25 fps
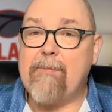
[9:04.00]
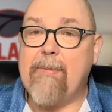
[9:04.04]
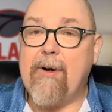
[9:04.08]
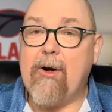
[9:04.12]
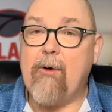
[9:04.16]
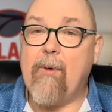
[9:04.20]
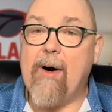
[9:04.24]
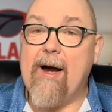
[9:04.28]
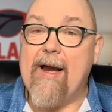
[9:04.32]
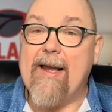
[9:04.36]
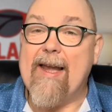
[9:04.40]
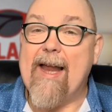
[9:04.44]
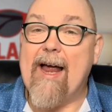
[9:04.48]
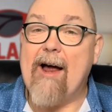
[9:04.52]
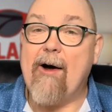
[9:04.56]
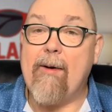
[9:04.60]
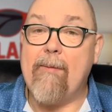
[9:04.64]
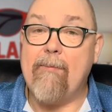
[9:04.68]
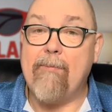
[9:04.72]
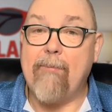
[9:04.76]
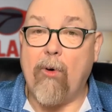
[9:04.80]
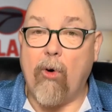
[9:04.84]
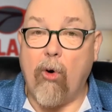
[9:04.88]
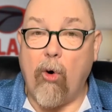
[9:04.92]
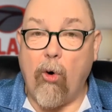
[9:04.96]
be aware. Now,
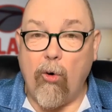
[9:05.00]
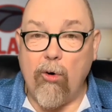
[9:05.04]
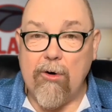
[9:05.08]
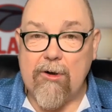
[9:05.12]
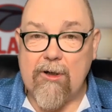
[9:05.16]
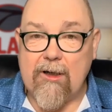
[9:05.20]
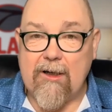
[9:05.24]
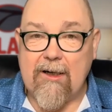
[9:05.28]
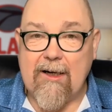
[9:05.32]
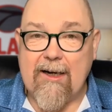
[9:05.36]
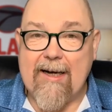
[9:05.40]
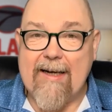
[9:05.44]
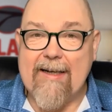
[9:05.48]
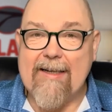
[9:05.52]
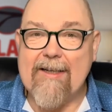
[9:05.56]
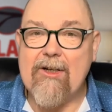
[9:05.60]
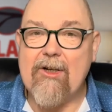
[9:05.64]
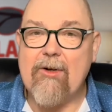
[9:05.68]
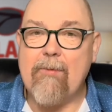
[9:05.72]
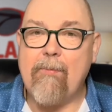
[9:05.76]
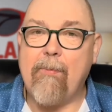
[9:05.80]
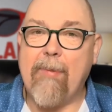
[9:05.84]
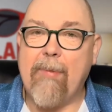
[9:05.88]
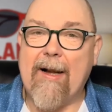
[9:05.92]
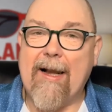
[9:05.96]
importantly,
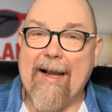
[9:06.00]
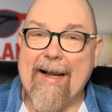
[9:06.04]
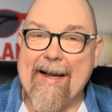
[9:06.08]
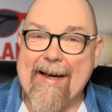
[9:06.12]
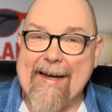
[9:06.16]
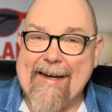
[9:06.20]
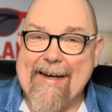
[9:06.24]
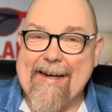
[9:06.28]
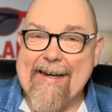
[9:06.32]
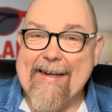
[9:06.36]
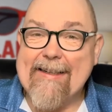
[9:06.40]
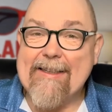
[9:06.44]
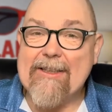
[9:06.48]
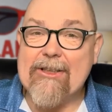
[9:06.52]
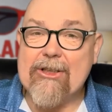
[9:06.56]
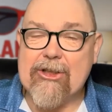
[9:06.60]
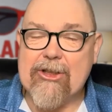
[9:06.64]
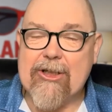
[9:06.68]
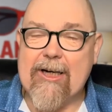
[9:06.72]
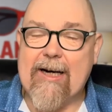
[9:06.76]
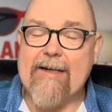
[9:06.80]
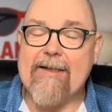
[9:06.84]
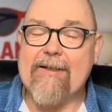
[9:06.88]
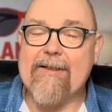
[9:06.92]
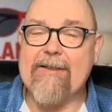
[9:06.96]
please
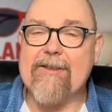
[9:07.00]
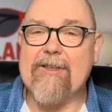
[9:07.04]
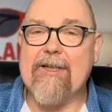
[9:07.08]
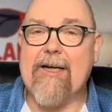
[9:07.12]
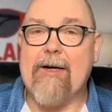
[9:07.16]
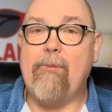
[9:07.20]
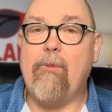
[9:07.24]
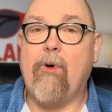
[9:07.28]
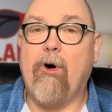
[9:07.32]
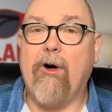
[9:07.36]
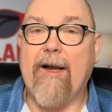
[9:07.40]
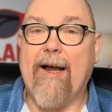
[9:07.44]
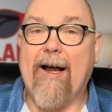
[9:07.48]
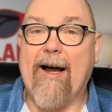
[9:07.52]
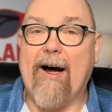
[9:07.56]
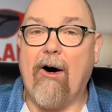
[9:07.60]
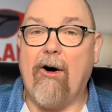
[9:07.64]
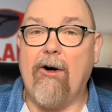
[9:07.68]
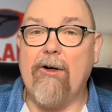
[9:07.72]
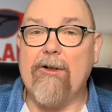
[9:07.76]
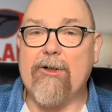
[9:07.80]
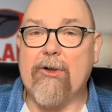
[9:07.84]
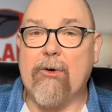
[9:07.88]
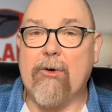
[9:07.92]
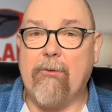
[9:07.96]
check to see what that
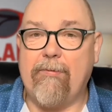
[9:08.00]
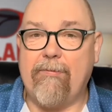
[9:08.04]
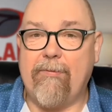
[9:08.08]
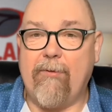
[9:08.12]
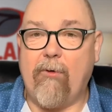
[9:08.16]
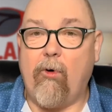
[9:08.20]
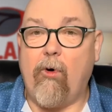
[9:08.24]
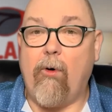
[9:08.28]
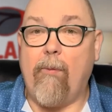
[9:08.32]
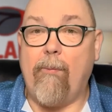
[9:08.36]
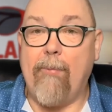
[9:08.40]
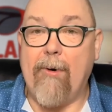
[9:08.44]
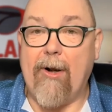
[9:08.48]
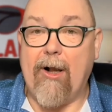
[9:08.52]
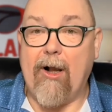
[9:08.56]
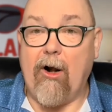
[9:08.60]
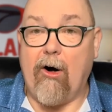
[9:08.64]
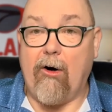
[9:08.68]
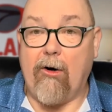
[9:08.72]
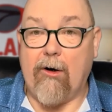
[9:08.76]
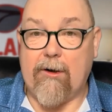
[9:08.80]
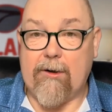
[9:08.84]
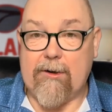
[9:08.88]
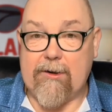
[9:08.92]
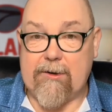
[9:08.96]
Article 4
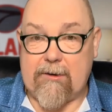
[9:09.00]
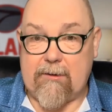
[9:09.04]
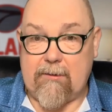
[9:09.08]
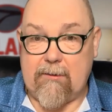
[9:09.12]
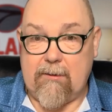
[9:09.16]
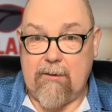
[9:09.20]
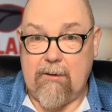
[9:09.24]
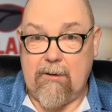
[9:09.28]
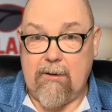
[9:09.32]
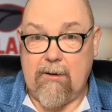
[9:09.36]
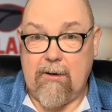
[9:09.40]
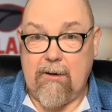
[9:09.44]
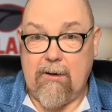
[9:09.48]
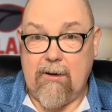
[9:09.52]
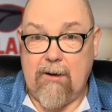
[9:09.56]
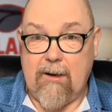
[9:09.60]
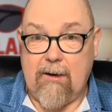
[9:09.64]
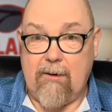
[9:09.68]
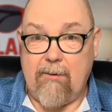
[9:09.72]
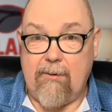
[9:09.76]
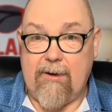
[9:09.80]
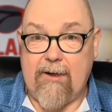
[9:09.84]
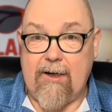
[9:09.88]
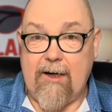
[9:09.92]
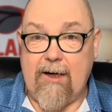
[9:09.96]
blocks.
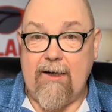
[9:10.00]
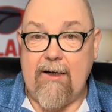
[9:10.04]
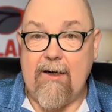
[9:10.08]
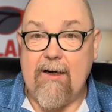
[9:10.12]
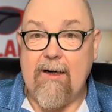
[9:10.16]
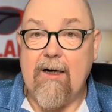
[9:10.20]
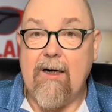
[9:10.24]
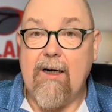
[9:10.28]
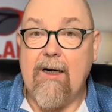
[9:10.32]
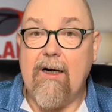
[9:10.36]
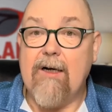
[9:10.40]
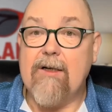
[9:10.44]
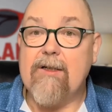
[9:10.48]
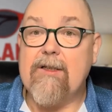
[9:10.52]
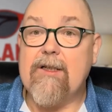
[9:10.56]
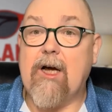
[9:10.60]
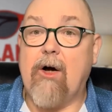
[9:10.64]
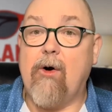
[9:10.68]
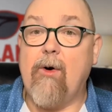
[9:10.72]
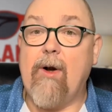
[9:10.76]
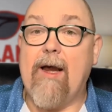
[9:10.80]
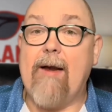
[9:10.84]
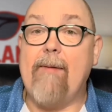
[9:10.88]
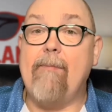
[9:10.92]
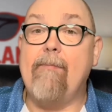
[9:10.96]
Okay, so
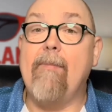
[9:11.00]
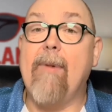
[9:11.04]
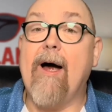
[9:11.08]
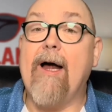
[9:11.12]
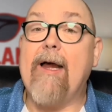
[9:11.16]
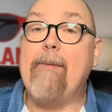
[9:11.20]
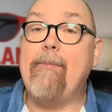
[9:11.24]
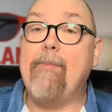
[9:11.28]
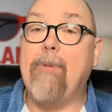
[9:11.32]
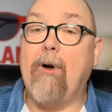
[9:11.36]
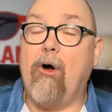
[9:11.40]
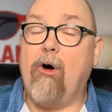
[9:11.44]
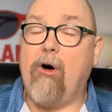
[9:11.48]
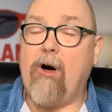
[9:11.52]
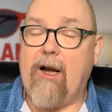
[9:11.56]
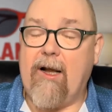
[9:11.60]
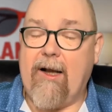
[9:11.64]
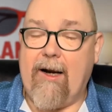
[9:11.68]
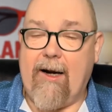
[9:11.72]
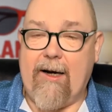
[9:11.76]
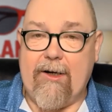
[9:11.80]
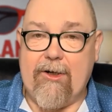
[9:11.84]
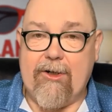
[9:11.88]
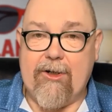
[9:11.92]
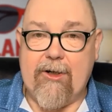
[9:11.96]
it may block an
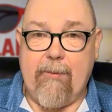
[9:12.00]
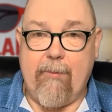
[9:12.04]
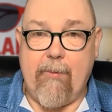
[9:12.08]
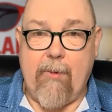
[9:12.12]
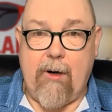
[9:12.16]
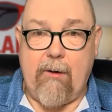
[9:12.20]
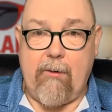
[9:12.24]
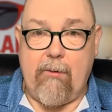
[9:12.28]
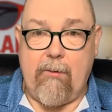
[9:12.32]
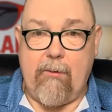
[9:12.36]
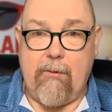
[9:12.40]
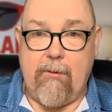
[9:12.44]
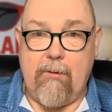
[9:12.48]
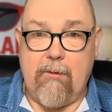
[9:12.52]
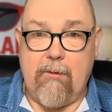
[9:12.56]
HMO